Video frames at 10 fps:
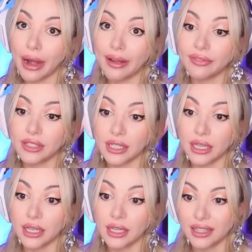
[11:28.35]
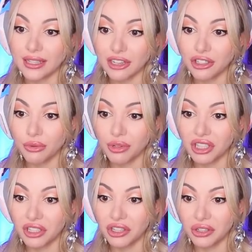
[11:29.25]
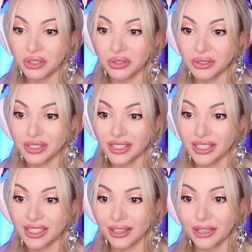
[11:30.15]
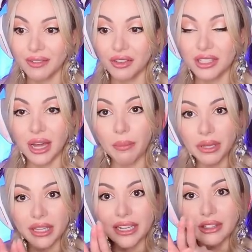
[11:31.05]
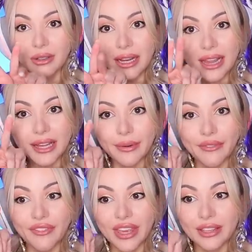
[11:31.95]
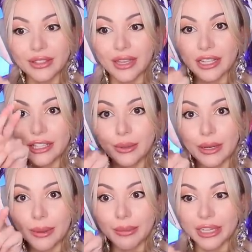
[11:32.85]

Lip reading: crafty. That's actually really cute. You can even double it and do like a little V so you get two little